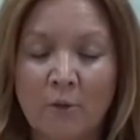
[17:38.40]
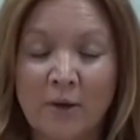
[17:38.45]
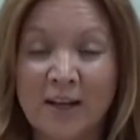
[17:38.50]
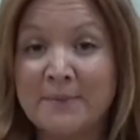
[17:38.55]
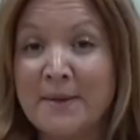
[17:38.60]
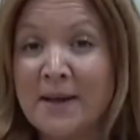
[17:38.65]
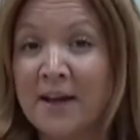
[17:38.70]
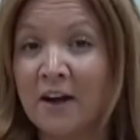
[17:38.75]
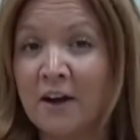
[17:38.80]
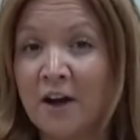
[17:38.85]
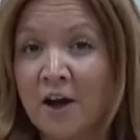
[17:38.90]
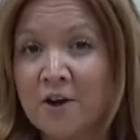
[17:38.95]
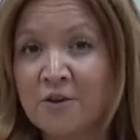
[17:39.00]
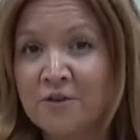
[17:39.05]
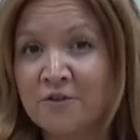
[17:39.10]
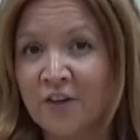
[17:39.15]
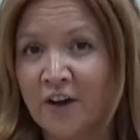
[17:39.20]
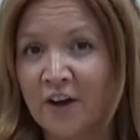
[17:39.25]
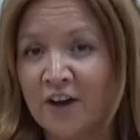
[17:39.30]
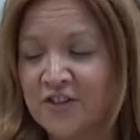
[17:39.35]
We're going to make our
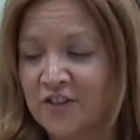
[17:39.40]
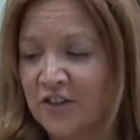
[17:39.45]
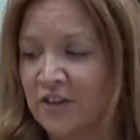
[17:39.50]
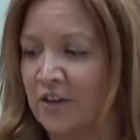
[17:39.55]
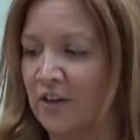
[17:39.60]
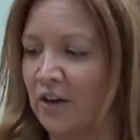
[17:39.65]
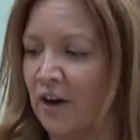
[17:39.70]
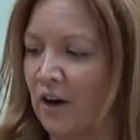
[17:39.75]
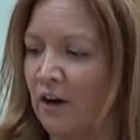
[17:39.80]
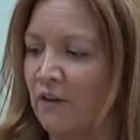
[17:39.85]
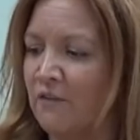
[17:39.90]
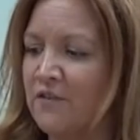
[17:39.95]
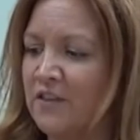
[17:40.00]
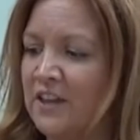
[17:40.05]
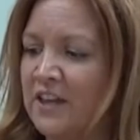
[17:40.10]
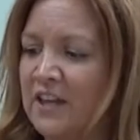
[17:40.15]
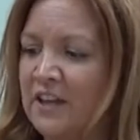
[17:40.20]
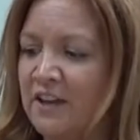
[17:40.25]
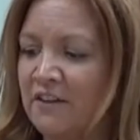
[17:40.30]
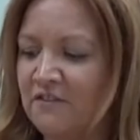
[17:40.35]
own version of
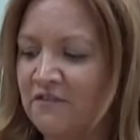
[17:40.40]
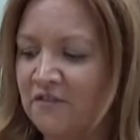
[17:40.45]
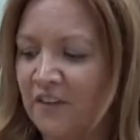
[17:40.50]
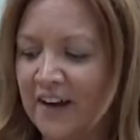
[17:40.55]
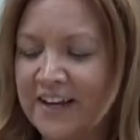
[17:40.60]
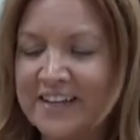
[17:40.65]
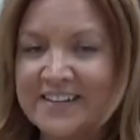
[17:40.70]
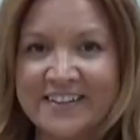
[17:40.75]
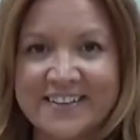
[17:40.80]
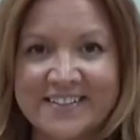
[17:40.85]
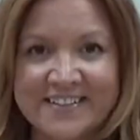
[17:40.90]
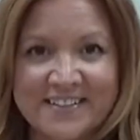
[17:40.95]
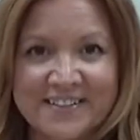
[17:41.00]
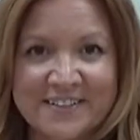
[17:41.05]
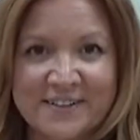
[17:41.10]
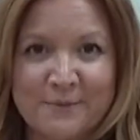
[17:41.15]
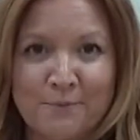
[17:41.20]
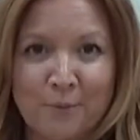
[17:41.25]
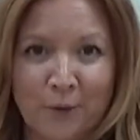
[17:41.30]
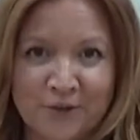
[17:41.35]
the Find
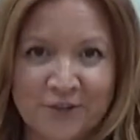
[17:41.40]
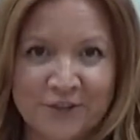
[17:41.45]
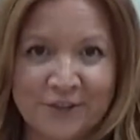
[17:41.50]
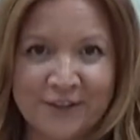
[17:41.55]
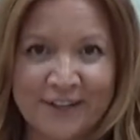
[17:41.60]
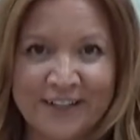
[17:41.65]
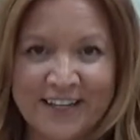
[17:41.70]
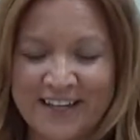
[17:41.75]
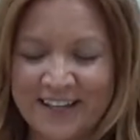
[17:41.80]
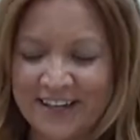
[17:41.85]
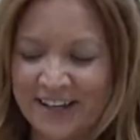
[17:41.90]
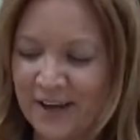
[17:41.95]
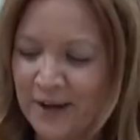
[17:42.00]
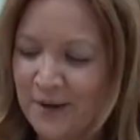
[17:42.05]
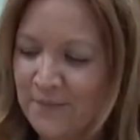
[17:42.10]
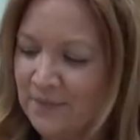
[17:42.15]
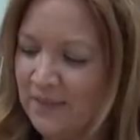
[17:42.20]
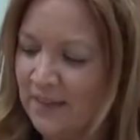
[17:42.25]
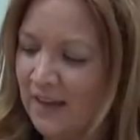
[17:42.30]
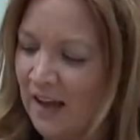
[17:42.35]
It bottle here.
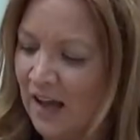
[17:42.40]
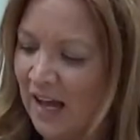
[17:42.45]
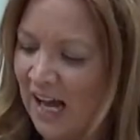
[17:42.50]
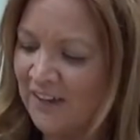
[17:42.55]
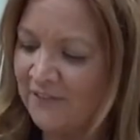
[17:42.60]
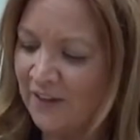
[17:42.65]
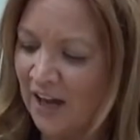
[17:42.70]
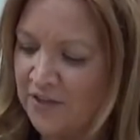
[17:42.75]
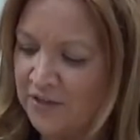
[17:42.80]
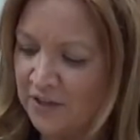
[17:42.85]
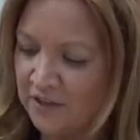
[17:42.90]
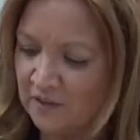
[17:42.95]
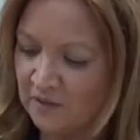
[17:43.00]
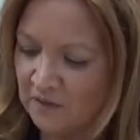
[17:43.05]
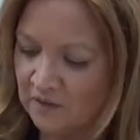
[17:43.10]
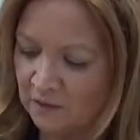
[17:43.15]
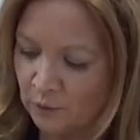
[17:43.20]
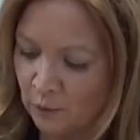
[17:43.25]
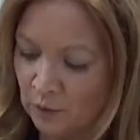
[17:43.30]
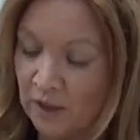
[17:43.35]
I've had
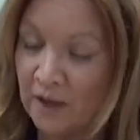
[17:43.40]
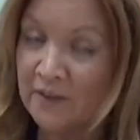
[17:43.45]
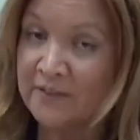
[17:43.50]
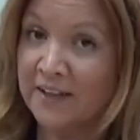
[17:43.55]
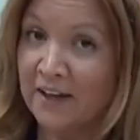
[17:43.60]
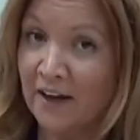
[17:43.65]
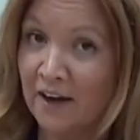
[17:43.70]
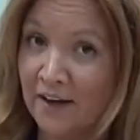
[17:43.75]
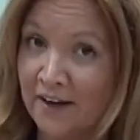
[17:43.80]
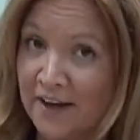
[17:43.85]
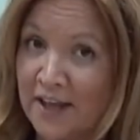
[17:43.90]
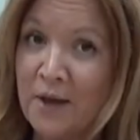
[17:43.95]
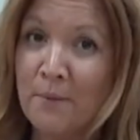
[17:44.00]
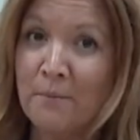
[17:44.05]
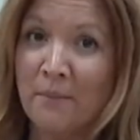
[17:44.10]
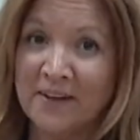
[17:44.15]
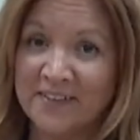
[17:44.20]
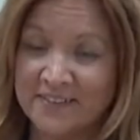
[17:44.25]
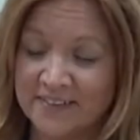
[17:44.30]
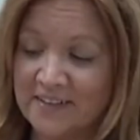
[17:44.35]
this, well, I say
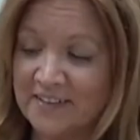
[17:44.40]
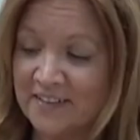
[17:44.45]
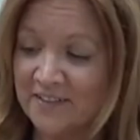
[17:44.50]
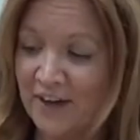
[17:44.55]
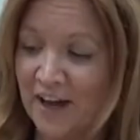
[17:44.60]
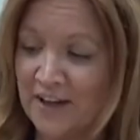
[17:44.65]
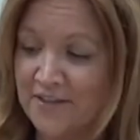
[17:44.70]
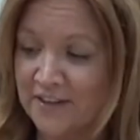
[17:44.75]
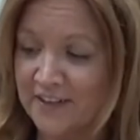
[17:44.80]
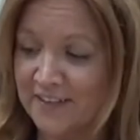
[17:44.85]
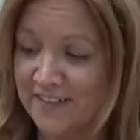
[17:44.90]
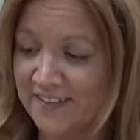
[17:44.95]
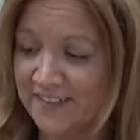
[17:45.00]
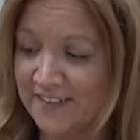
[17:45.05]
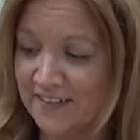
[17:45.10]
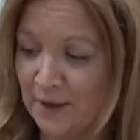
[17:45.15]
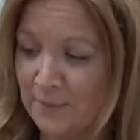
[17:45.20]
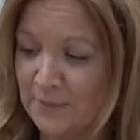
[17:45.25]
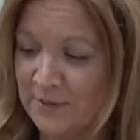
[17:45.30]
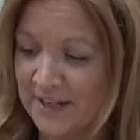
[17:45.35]
my sons have had
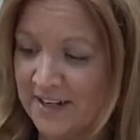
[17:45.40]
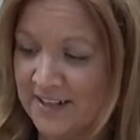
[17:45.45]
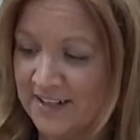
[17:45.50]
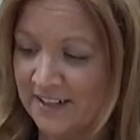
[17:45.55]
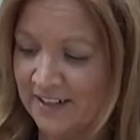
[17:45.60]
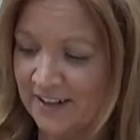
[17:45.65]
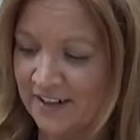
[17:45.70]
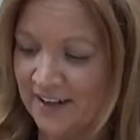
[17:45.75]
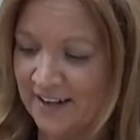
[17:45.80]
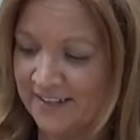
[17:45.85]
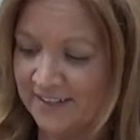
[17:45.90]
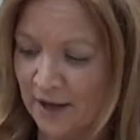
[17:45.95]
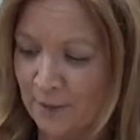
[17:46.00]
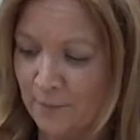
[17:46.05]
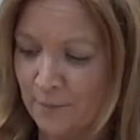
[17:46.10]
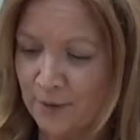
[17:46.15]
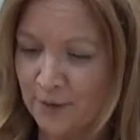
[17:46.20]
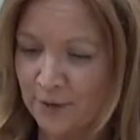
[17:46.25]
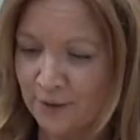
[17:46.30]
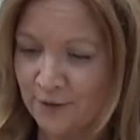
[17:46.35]
this particular
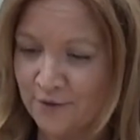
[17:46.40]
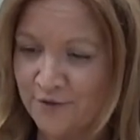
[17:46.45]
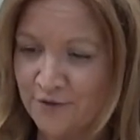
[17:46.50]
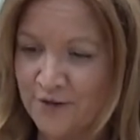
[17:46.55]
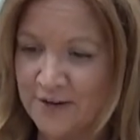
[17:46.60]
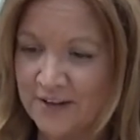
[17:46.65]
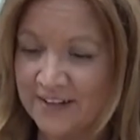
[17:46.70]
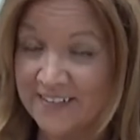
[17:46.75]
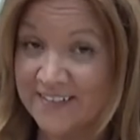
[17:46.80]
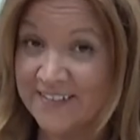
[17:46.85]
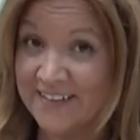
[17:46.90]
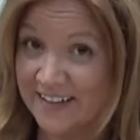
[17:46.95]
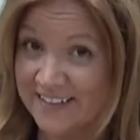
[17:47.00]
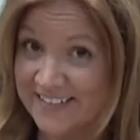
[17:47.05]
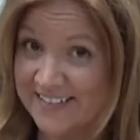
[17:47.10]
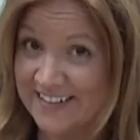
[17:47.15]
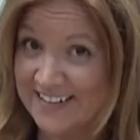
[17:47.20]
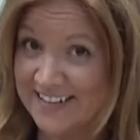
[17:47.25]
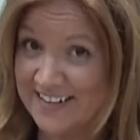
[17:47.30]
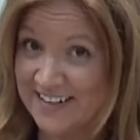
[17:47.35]
example for at least
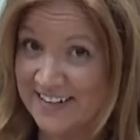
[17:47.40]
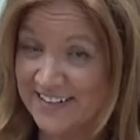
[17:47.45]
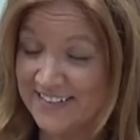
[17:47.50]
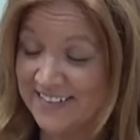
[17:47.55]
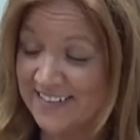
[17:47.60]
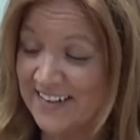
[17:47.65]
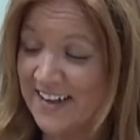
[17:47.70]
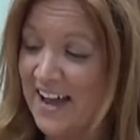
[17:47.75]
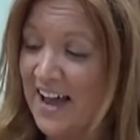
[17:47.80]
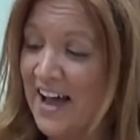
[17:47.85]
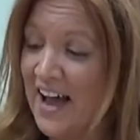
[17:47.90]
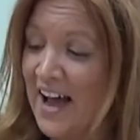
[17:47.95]
16 years,